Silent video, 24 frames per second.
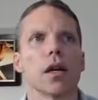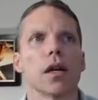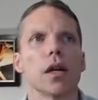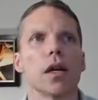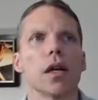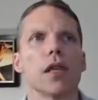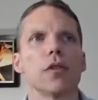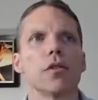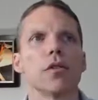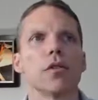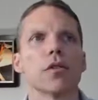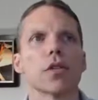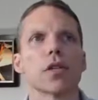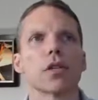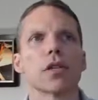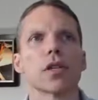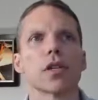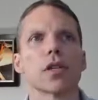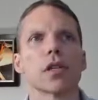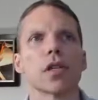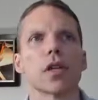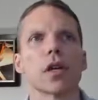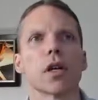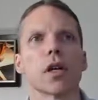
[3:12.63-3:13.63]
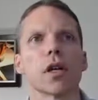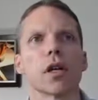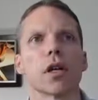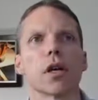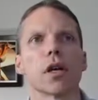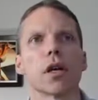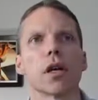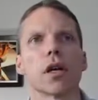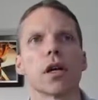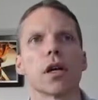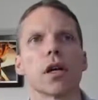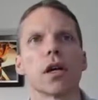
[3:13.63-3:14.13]
In New Jersey,
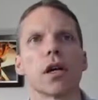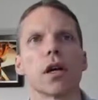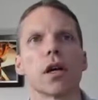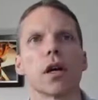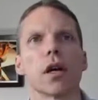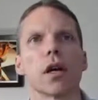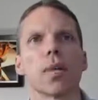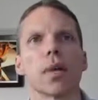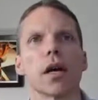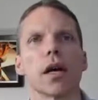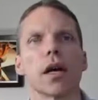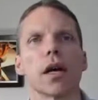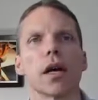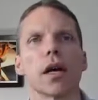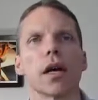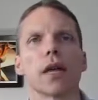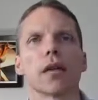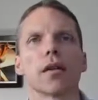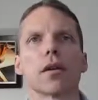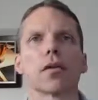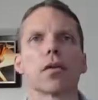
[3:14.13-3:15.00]
a man,